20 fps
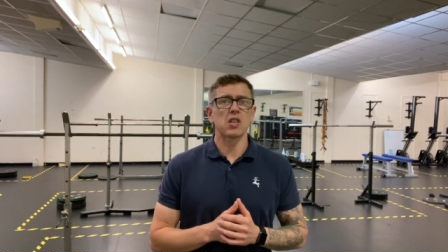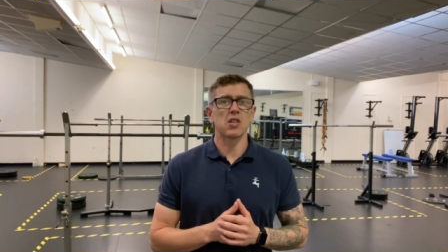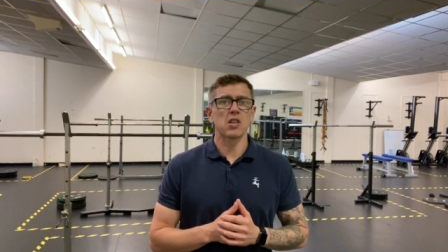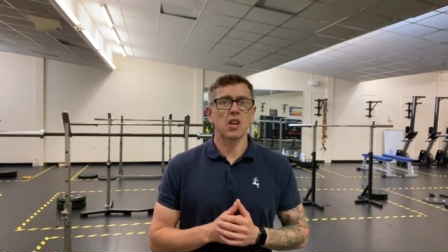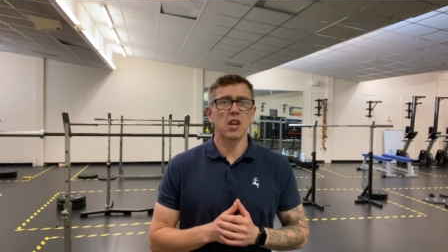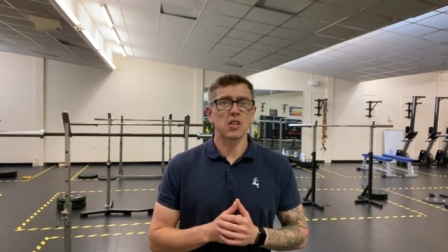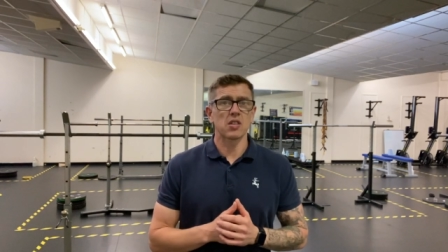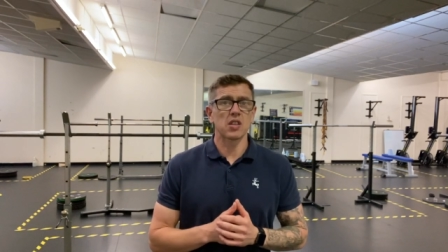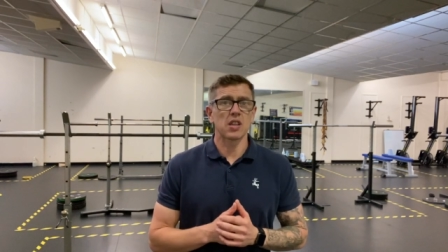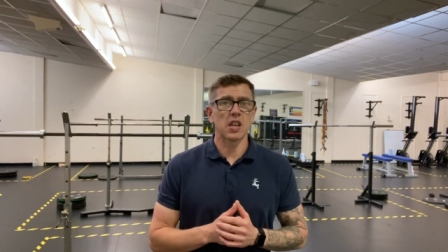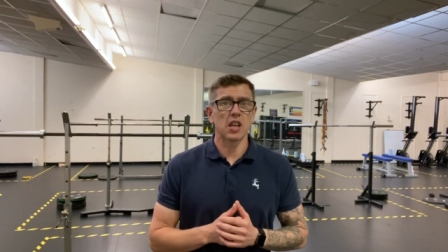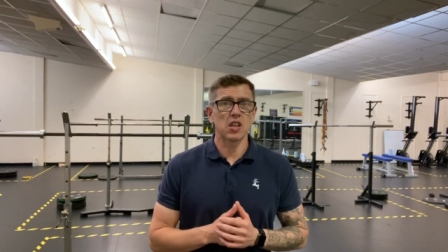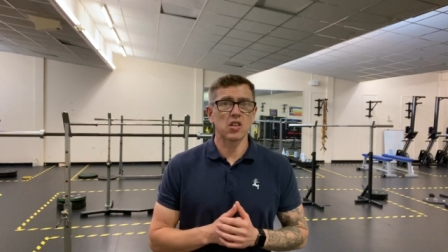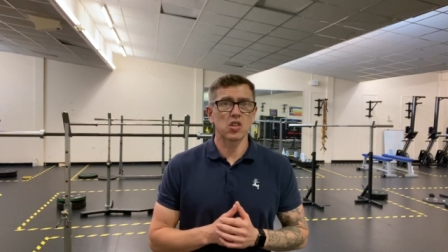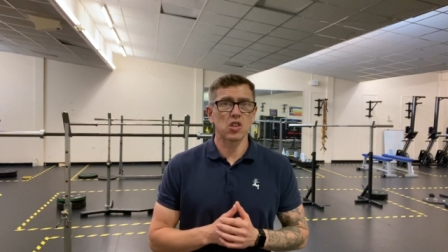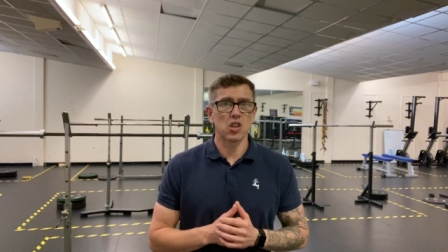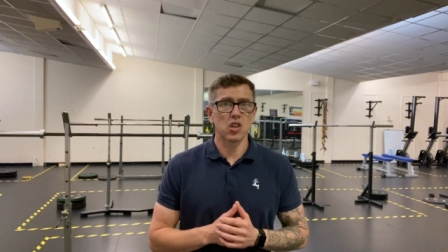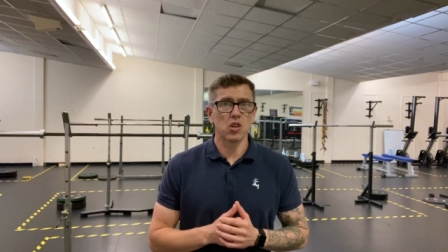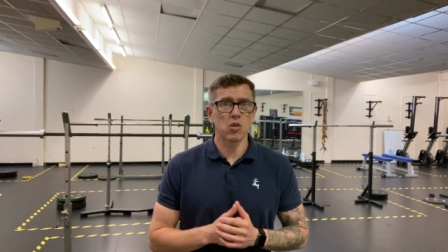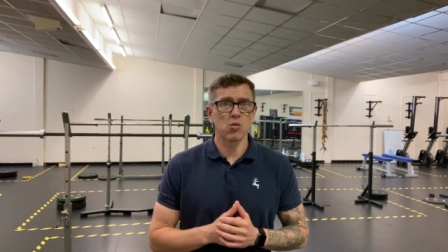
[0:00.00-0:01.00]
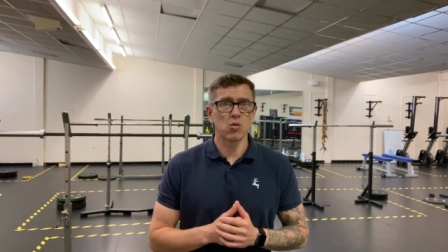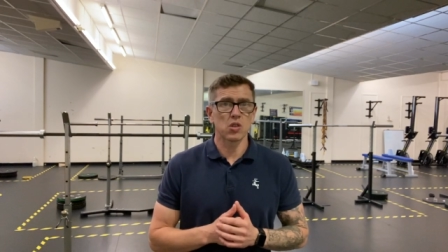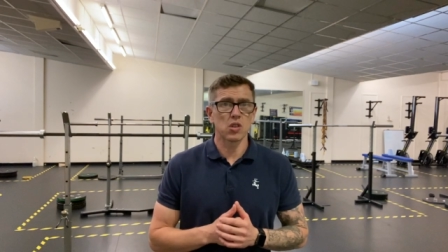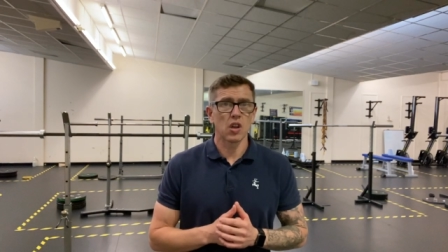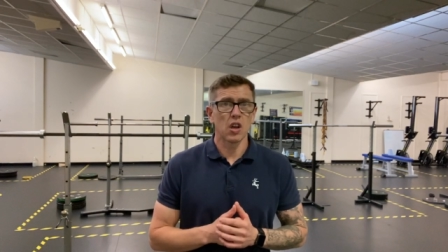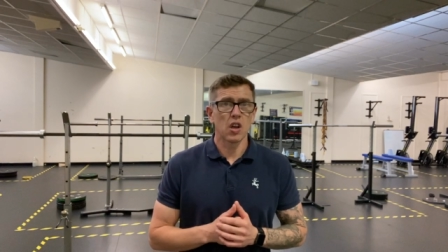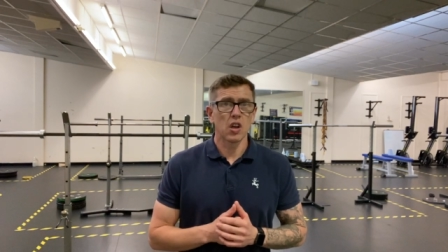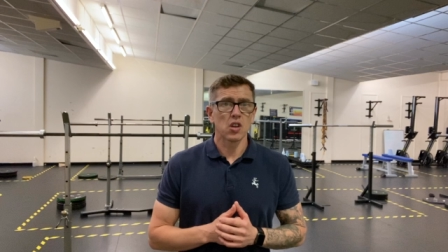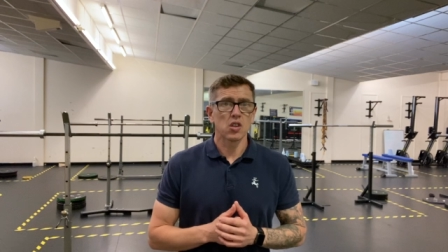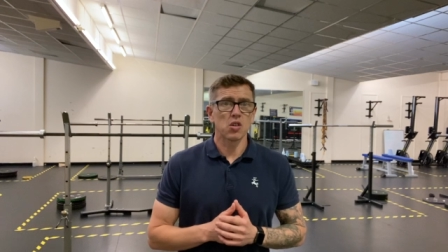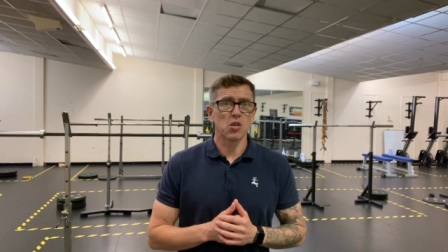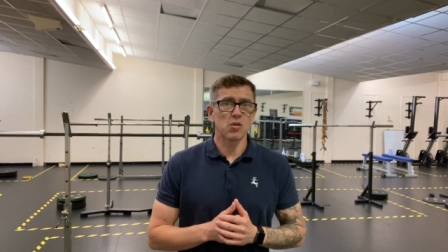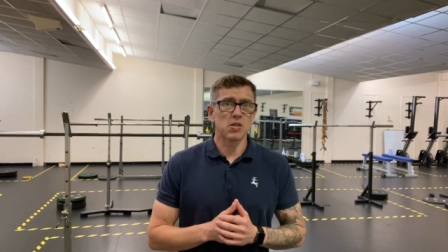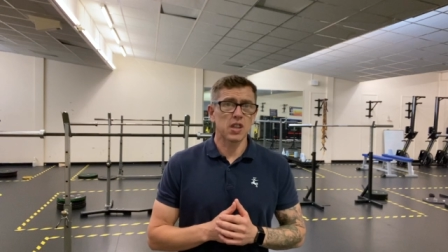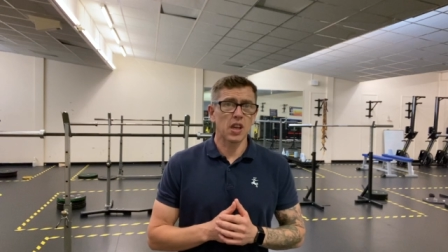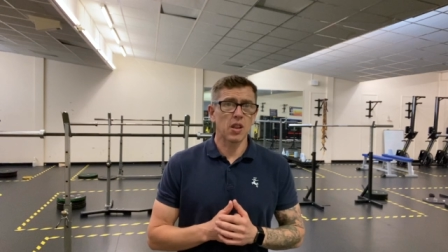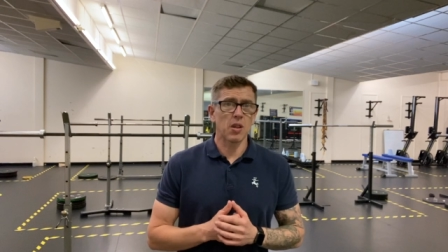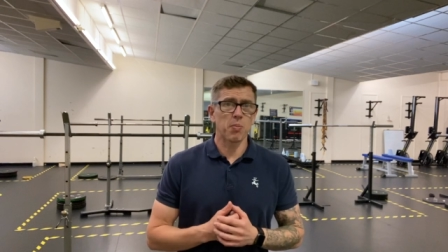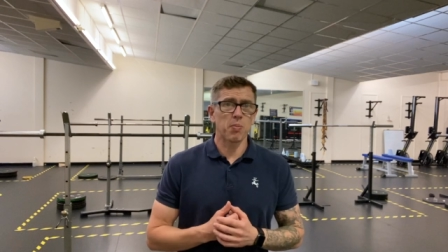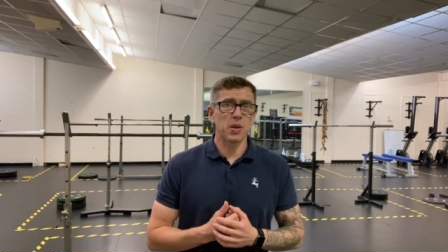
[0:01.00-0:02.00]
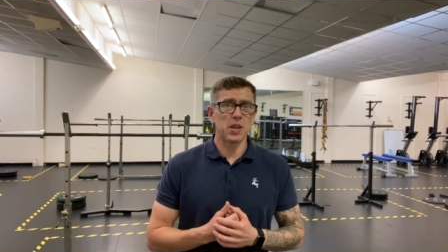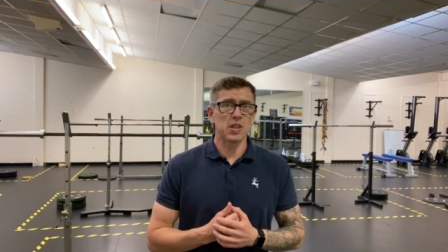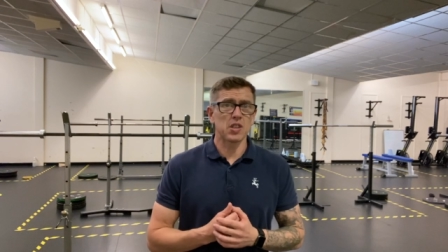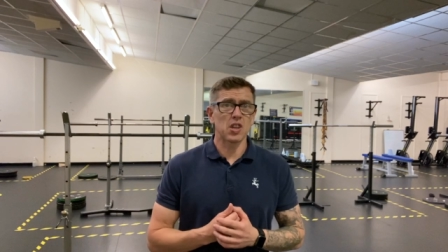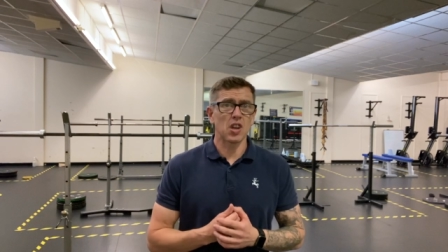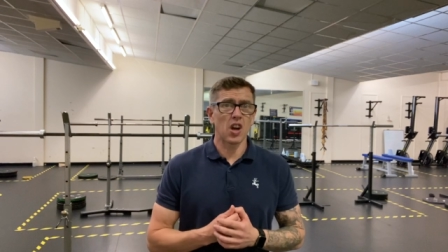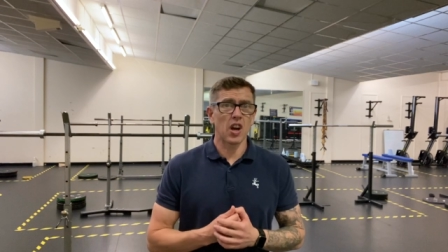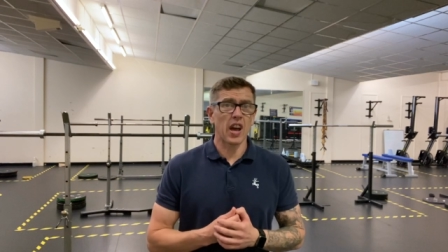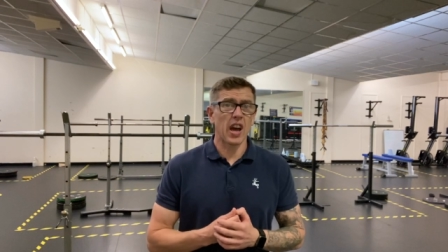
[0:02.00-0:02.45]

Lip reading: as an excuse. So you'll tell the PTI,